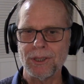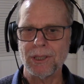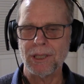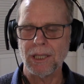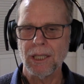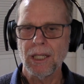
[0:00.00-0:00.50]

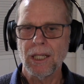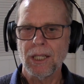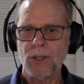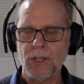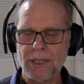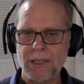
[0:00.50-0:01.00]
personally.
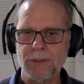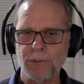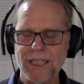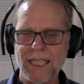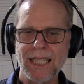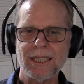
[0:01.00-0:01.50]
Because
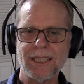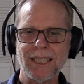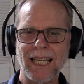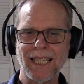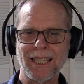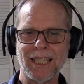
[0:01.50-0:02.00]
we tend to
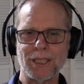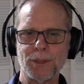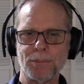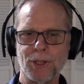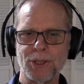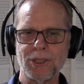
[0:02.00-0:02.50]
take
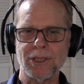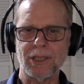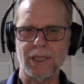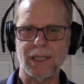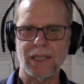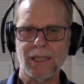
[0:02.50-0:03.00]
things
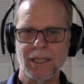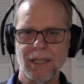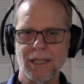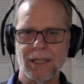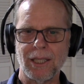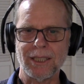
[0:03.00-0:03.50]
personally,
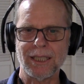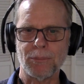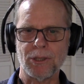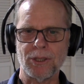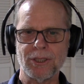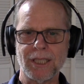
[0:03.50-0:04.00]
like
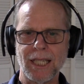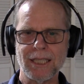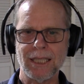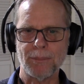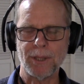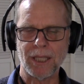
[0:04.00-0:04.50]
someone will
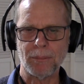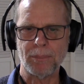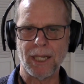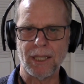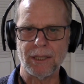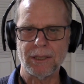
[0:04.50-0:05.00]
say something
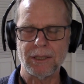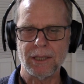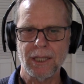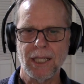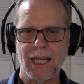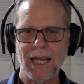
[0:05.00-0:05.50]
about
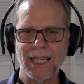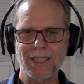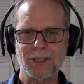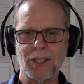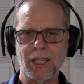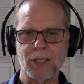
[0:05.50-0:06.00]
us,
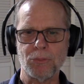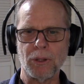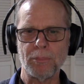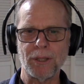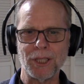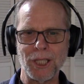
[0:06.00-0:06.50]
and it's
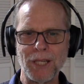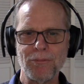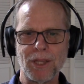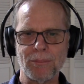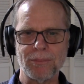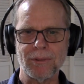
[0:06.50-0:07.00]
like we
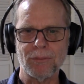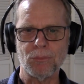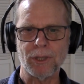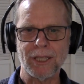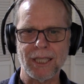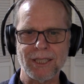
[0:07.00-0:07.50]
believe them,
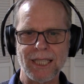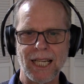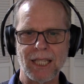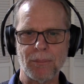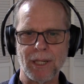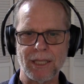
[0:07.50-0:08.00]
what they're
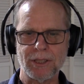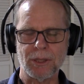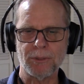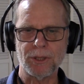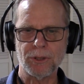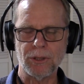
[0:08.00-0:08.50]
saying about
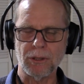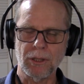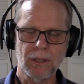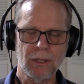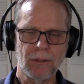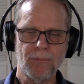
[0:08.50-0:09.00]
us to be
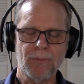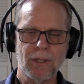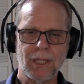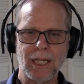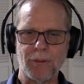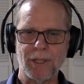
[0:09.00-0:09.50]
true.
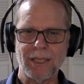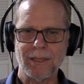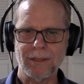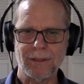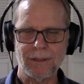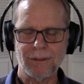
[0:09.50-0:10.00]
You know,
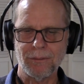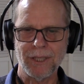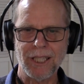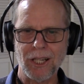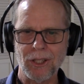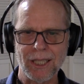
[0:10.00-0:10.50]
we
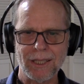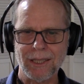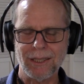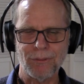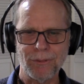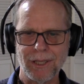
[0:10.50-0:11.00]
don't
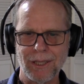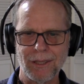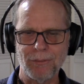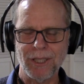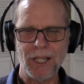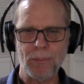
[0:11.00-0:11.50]

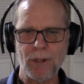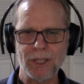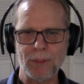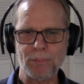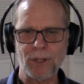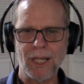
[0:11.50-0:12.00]

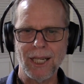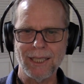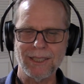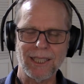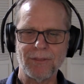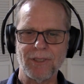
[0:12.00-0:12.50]
mind the
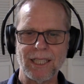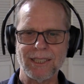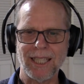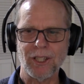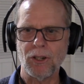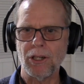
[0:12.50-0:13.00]
praise. You know, if they
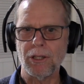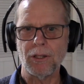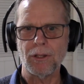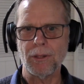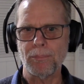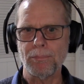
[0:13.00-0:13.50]
say, "Oh,
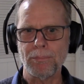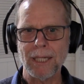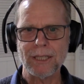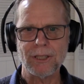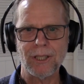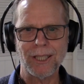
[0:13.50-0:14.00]
you're the
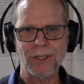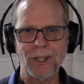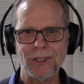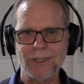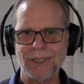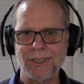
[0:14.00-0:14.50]
best
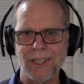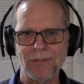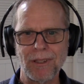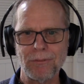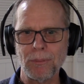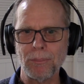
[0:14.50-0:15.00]
psychologist
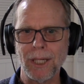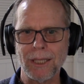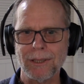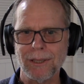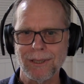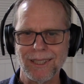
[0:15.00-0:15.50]
I've ever
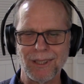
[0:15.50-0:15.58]
met,"